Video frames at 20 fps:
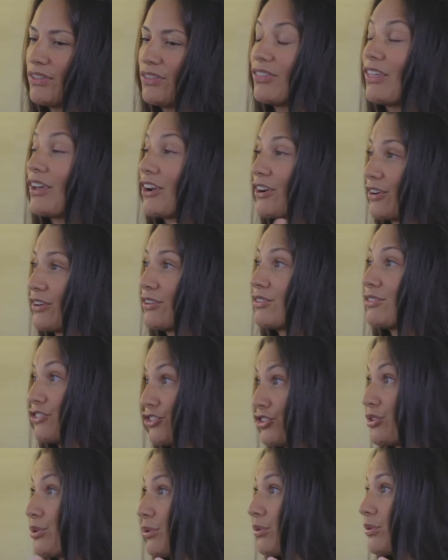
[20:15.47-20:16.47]
their
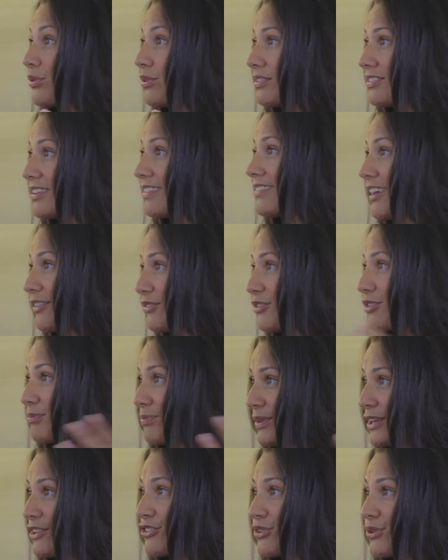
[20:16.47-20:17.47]
truth, discover
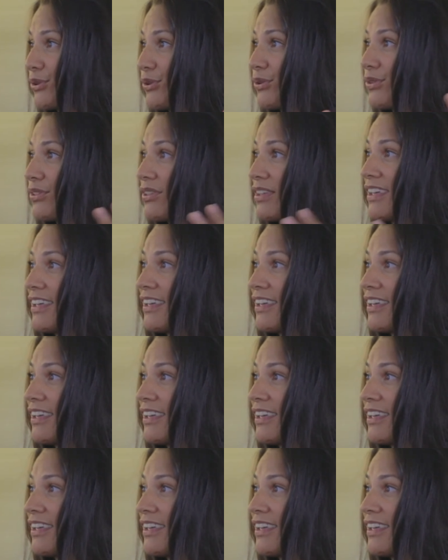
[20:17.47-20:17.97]
big truth,